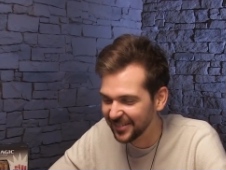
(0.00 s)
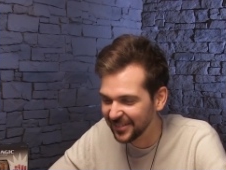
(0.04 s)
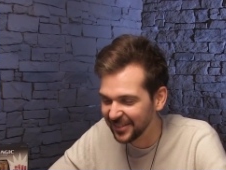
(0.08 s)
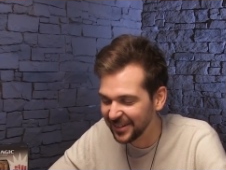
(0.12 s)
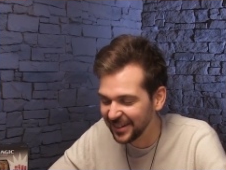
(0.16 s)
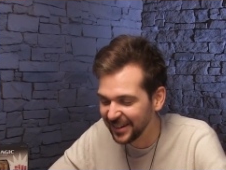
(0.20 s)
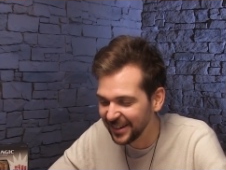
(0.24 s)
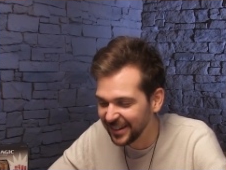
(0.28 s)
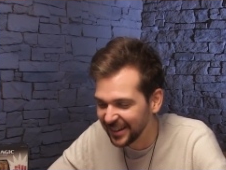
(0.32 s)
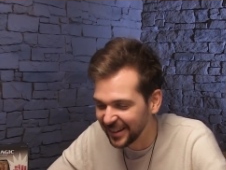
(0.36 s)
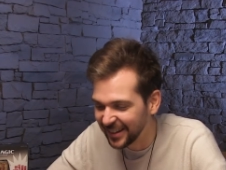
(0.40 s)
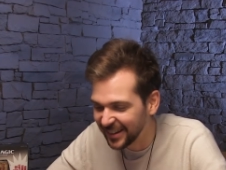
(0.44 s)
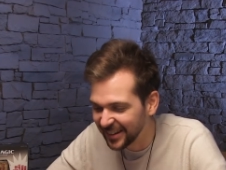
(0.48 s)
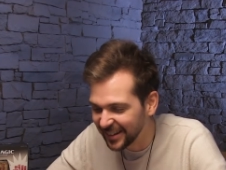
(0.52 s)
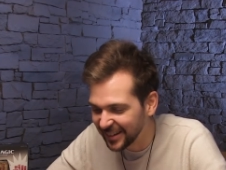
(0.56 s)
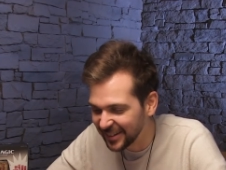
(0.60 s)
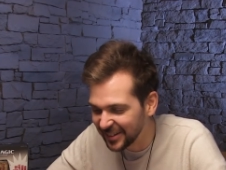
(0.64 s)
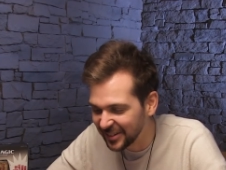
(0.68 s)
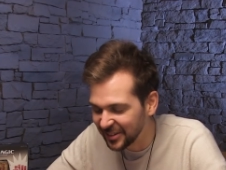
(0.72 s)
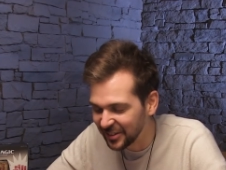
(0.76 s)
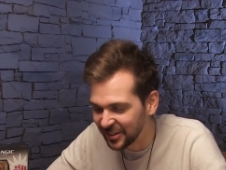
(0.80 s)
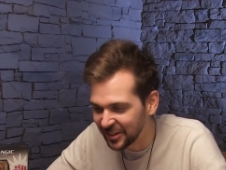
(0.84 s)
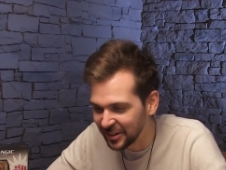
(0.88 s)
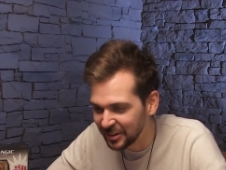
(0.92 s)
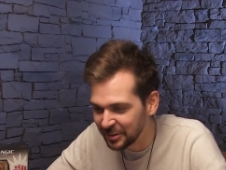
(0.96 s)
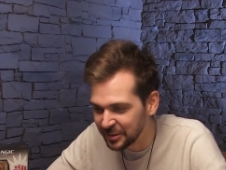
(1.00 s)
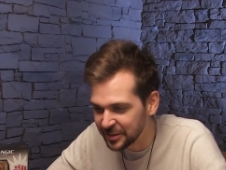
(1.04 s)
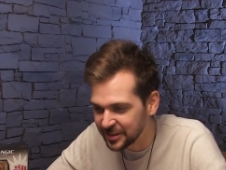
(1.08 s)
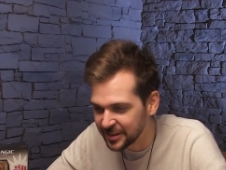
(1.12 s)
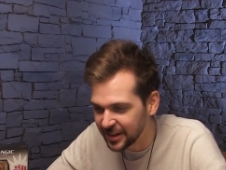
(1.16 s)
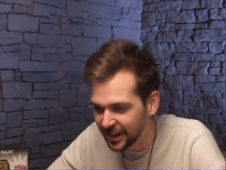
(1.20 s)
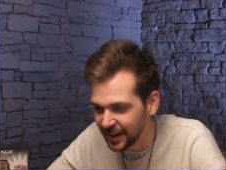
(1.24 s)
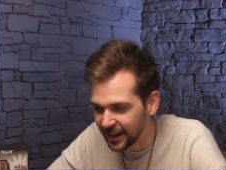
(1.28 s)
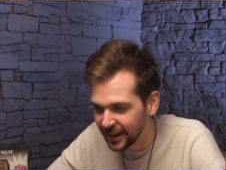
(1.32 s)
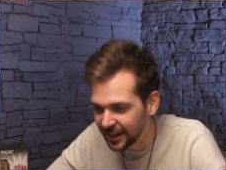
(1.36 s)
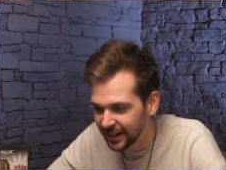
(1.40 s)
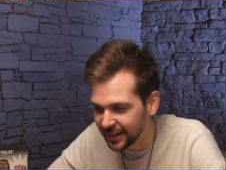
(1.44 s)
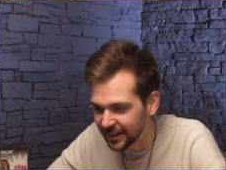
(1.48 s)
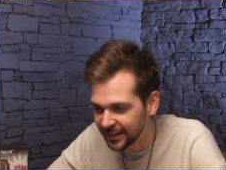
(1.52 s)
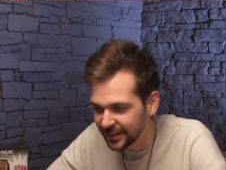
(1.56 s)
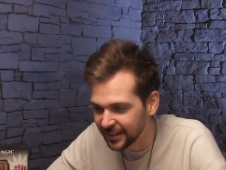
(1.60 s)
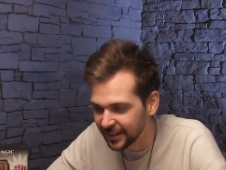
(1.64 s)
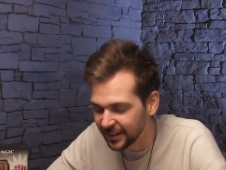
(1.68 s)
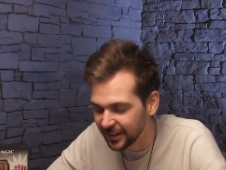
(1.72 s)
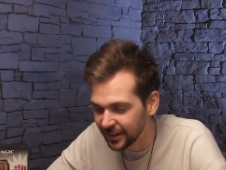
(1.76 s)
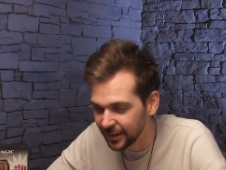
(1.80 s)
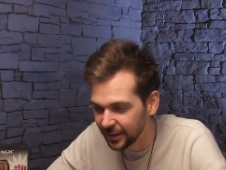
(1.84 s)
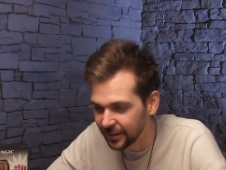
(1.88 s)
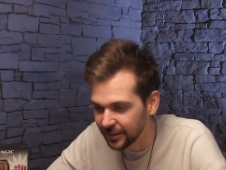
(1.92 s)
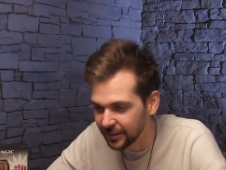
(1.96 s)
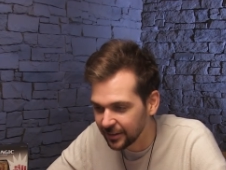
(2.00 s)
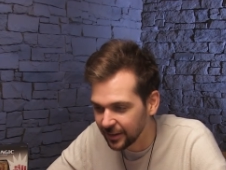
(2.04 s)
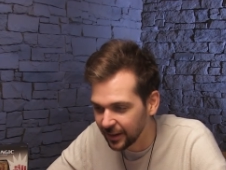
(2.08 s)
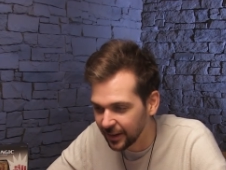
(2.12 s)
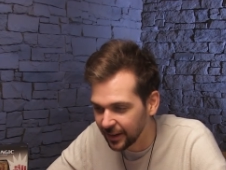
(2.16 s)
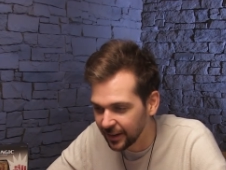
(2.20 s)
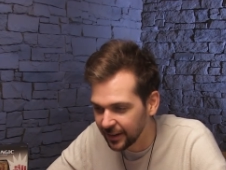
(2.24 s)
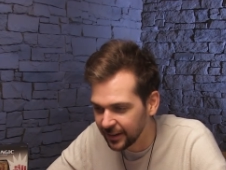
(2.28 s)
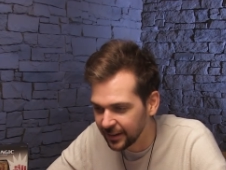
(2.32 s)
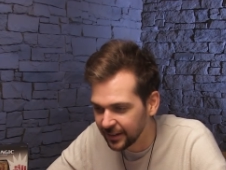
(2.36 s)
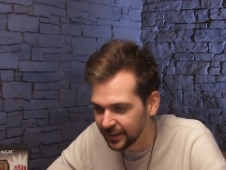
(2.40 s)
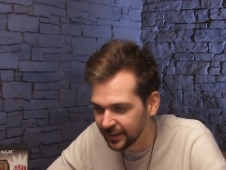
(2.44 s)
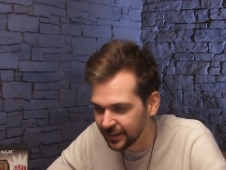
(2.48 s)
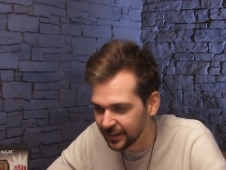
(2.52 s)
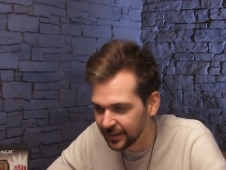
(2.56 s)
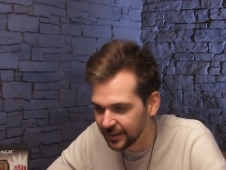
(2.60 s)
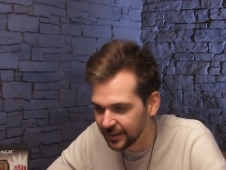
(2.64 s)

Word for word: really? You're not going to attack? I don't, okay. I don't